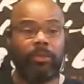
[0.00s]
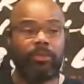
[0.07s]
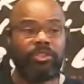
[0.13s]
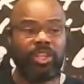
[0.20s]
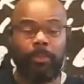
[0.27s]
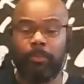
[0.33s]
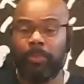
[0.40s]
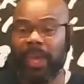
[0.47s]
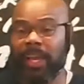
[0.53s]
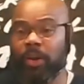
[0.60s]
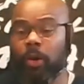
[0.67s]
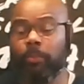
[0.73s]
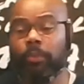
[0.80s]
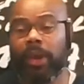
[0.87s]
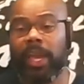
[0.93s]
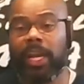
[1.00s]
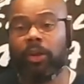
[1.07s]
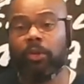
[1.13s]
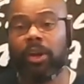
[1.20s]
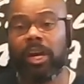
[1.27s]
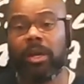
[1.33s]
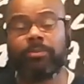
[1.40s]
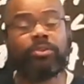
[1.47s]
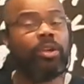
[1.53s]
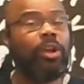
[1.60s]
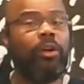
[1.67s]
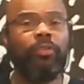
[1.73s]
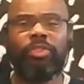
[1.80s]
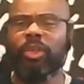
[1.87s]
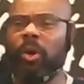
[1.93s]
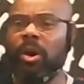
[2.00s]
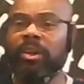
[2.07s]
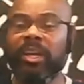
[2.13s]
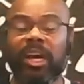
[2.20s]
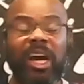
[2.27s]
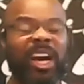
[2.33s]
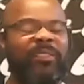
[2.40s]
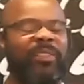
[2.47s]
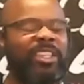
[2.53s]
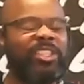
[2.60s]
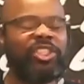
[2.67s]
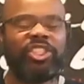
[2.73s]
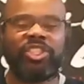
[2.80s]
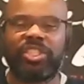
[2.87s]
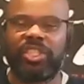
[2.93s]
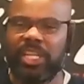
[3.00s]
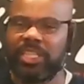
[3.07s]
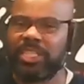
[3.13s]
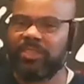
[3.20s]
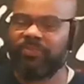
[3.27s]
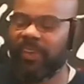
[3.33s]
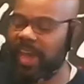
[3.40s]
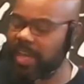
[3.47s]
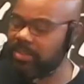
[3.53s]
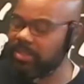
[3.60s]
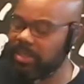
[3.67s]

some panko breadcrumbs, throw it in the oven just fast